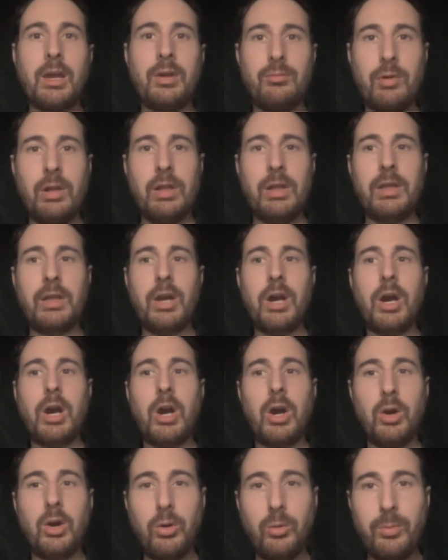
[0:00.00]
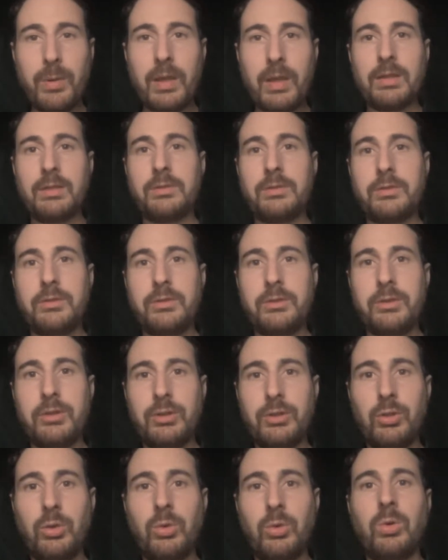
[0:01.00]
really opens
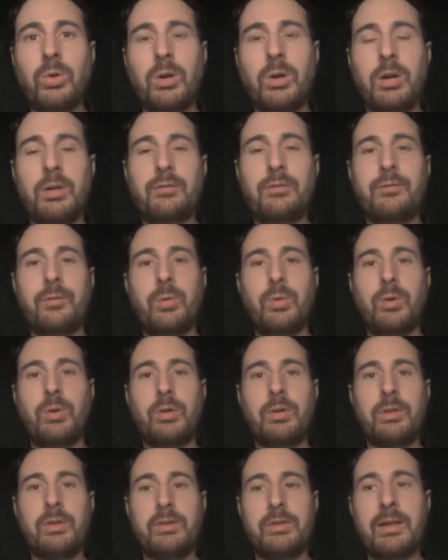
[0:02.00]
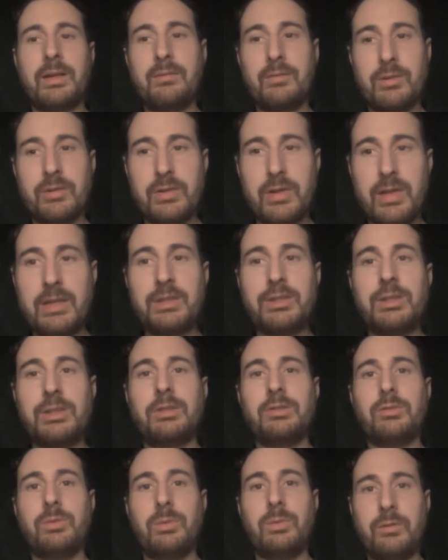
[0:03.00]
the door for these
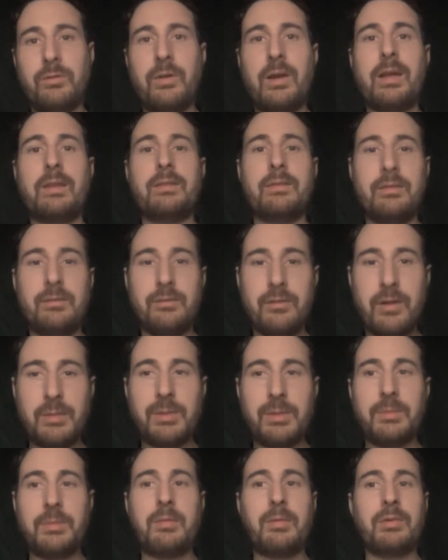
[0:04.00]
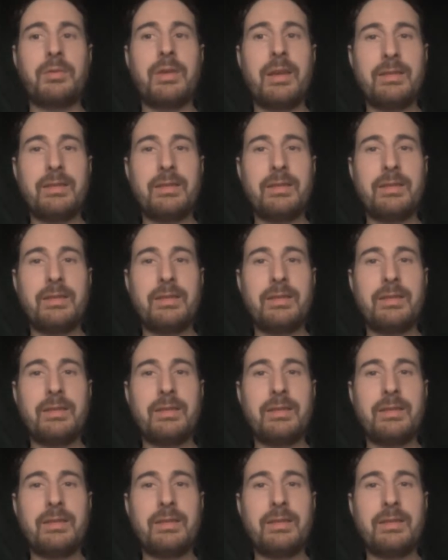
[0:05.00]
conversations with friends and family members,